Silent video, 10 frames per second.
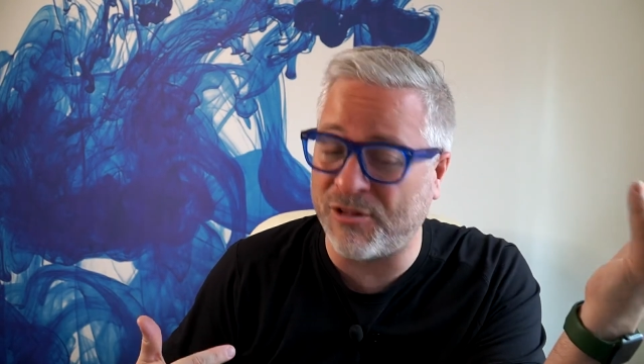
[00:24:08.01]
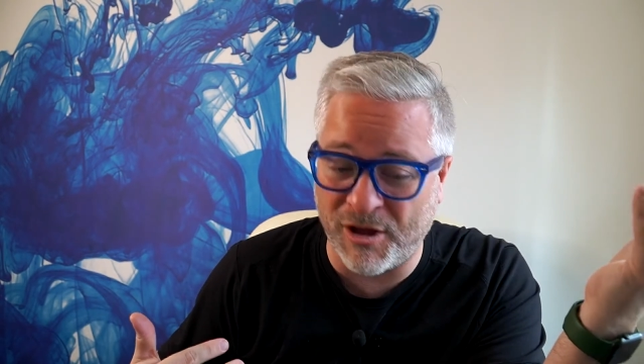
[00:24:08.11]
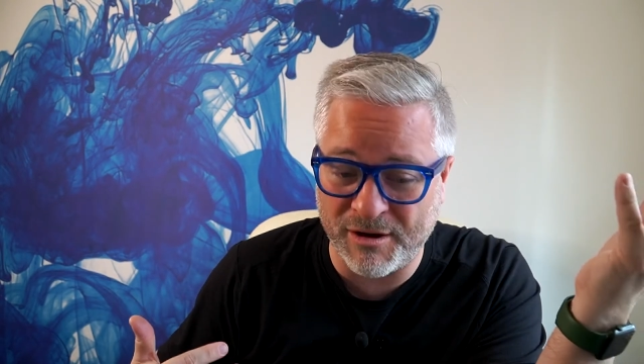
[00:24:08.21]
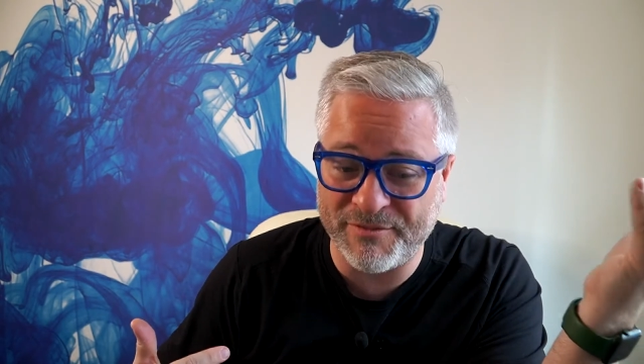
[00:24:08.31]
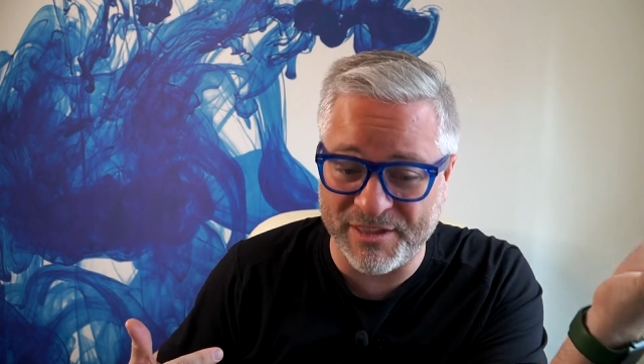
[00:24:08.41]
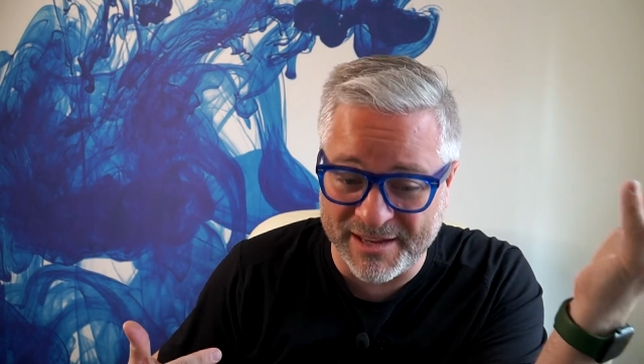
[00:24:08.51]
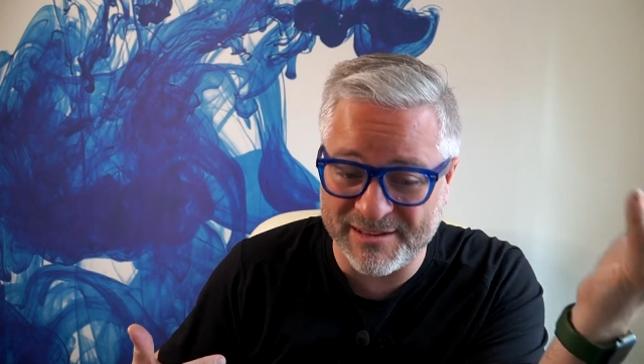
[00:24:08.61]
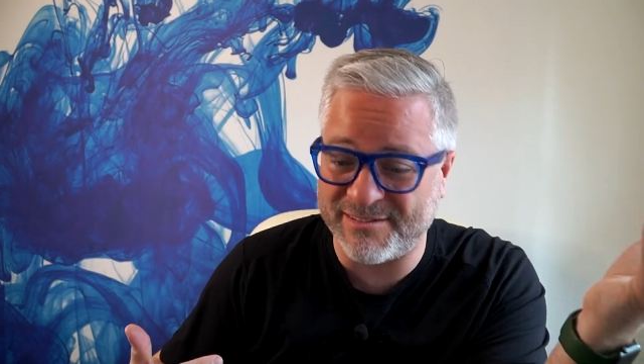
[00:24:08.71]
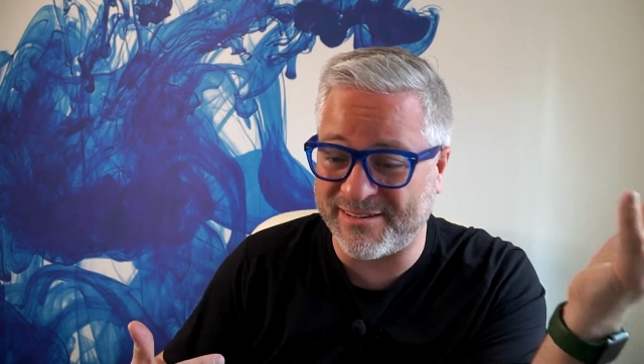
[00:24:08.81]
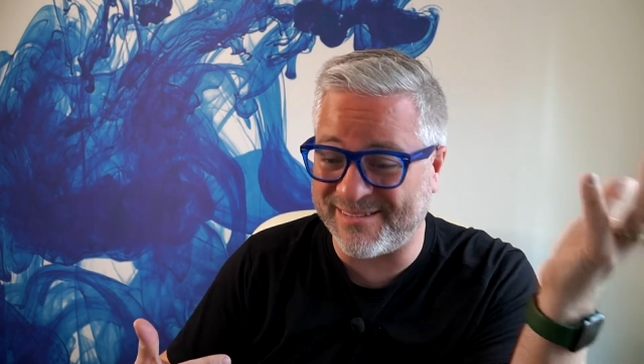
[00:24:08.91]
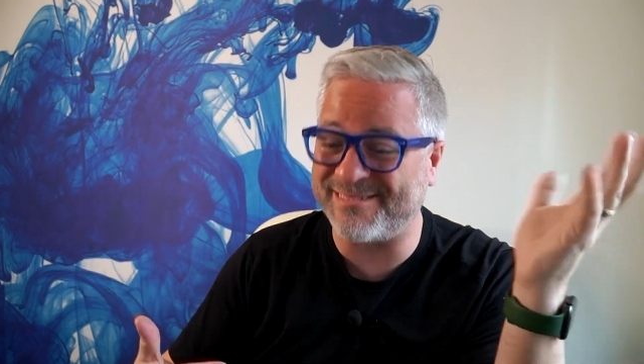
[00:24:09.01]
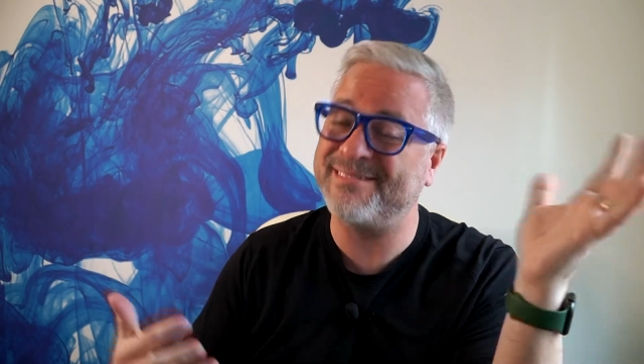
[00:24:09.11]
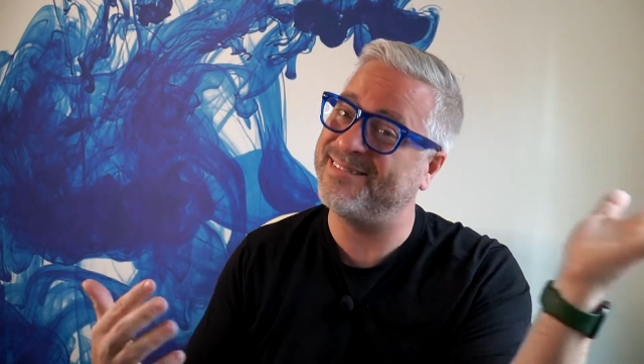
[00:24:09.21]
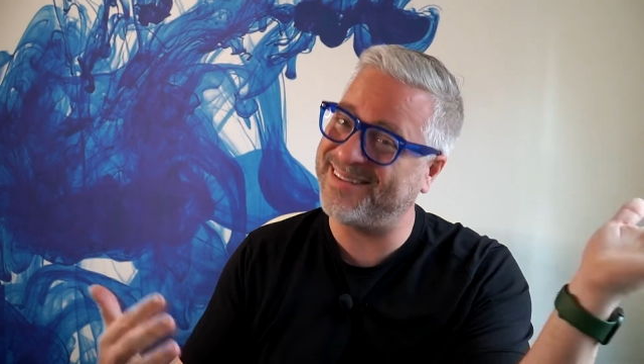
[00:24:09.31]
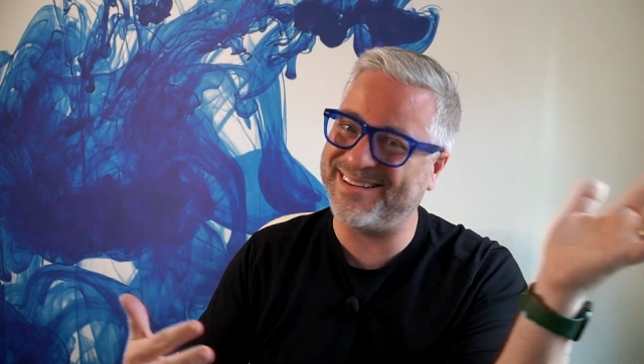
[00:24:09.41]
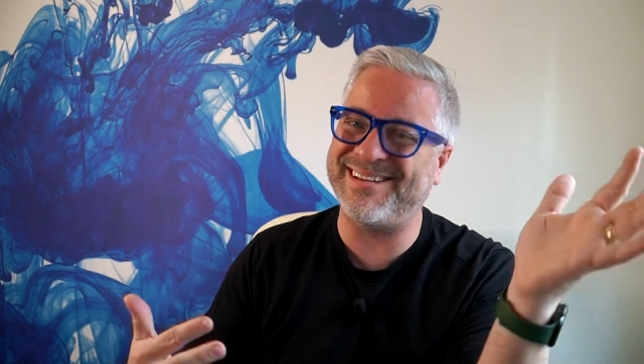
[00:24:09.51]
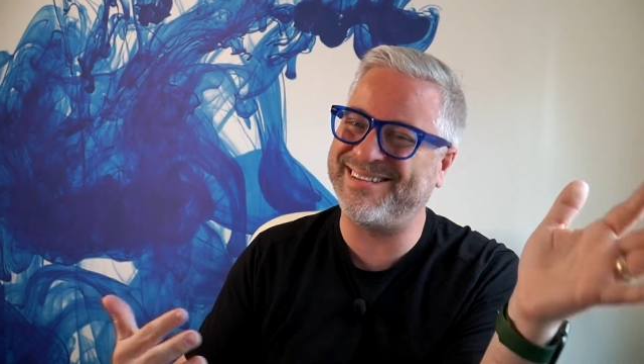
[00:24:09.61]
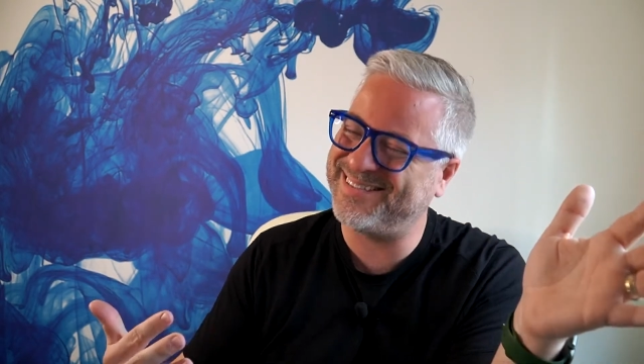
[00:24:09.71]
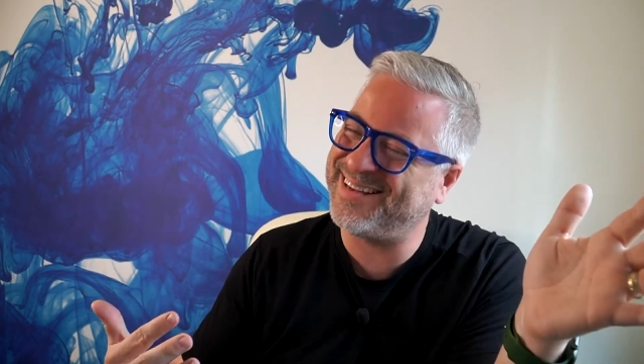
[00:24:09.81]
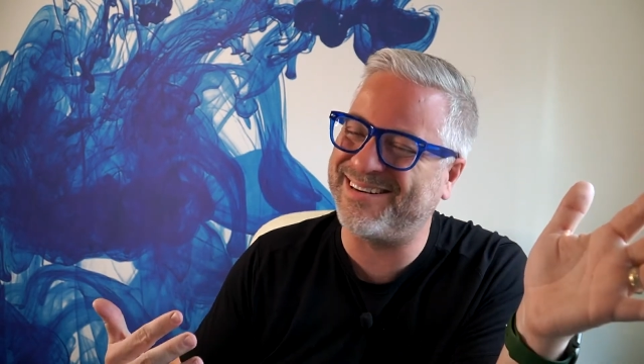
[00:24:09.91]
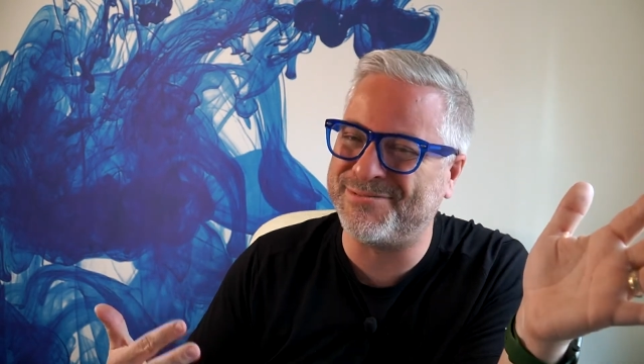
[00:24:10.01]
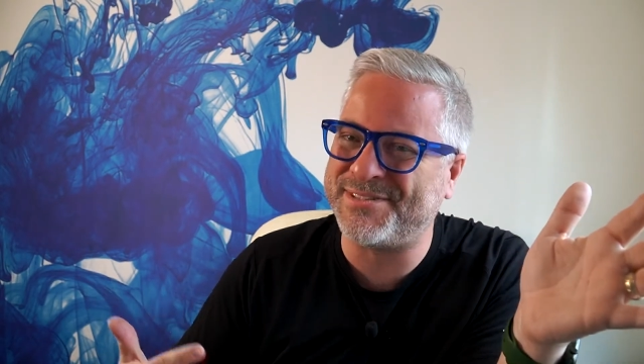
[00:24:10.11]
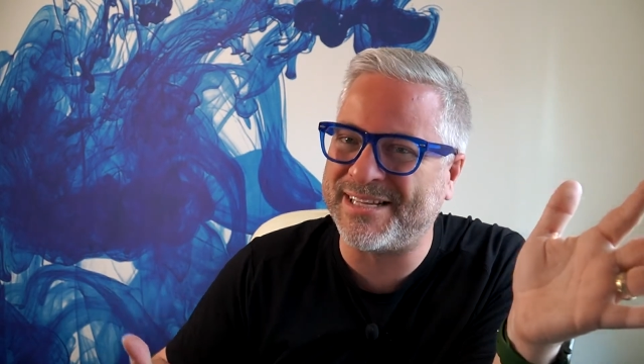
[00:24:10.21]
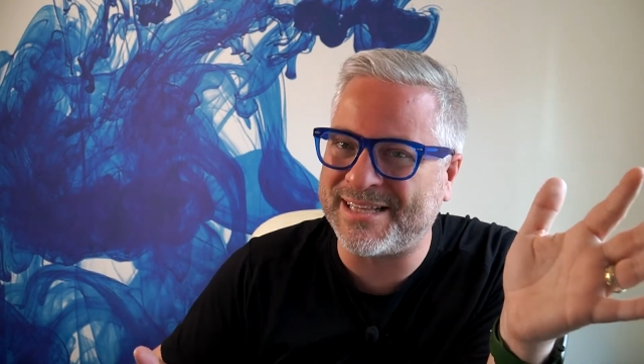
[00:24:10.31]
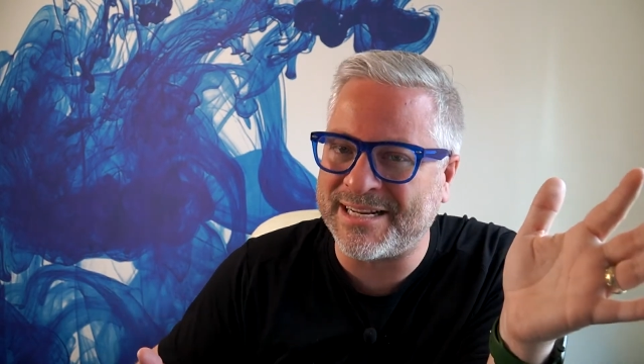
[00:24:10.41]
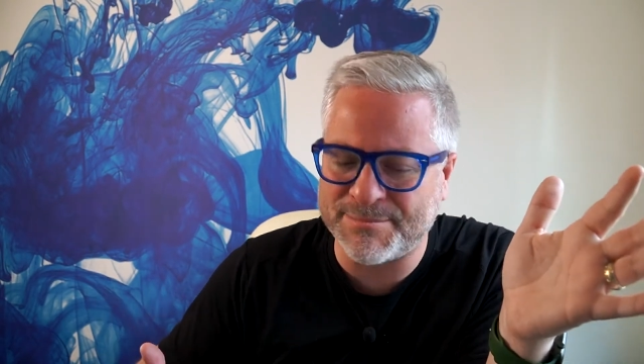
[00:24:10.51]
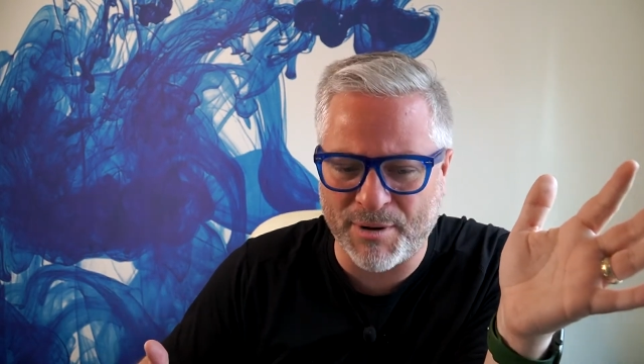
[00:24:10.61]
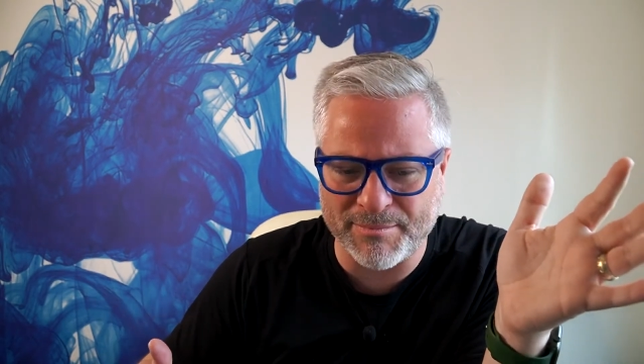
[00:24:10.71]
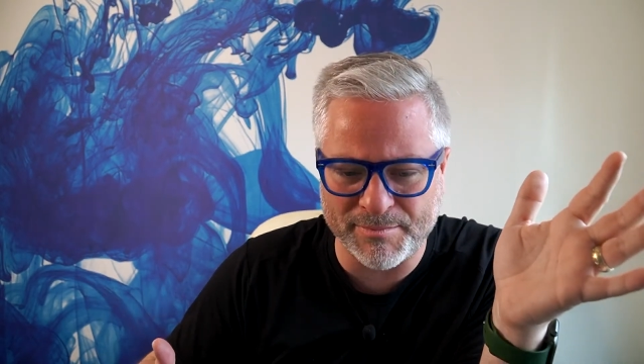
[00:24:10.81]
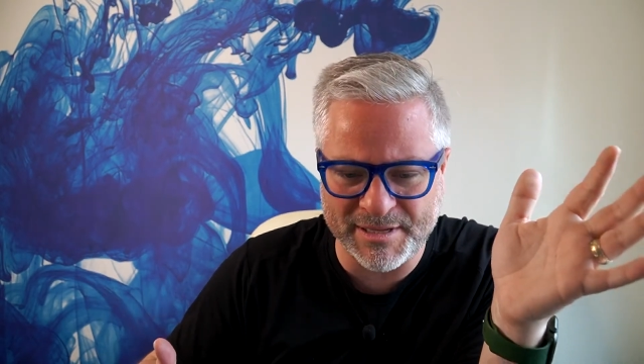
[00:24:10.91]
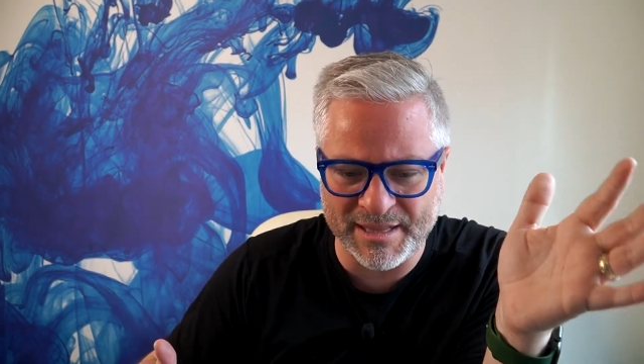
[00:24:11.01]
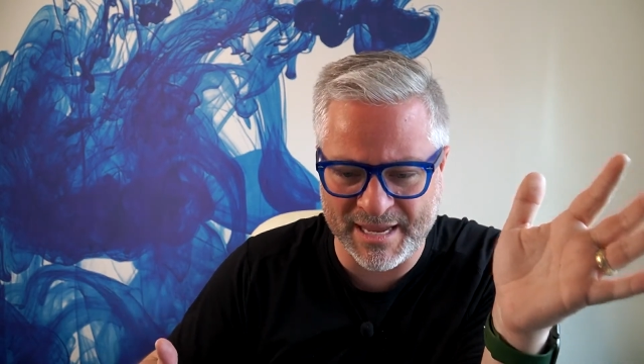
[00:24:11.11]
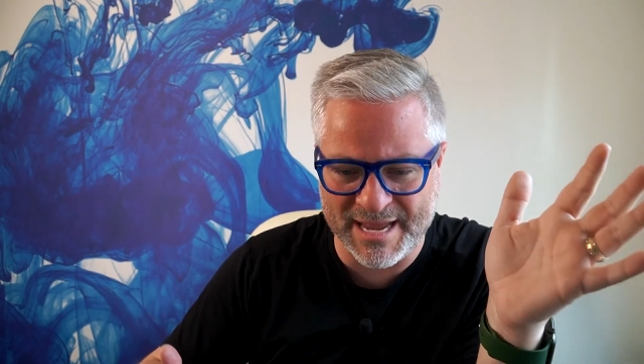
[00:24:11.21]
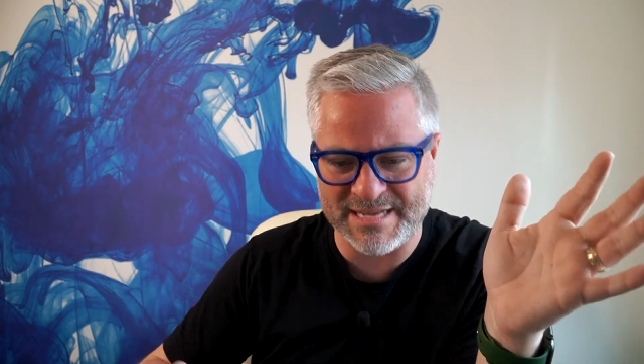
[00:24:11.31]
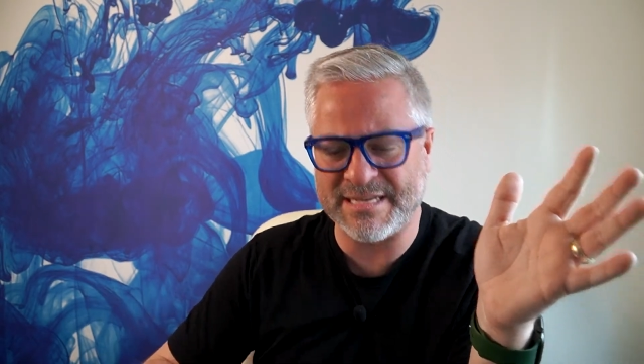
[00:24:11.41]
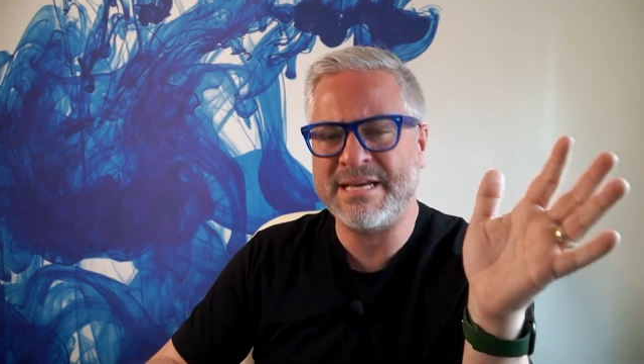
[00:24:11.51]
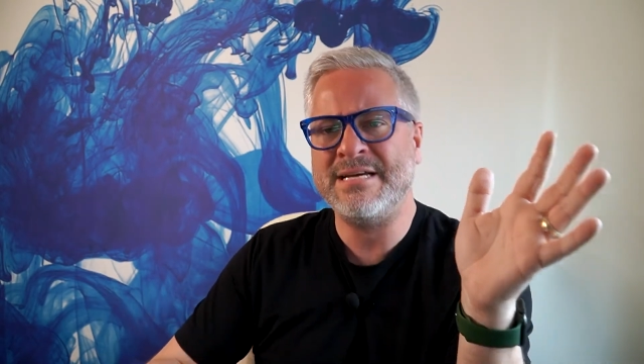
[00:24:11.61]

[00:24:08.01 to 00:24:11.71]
a lot of things and I don't think that's probably the case.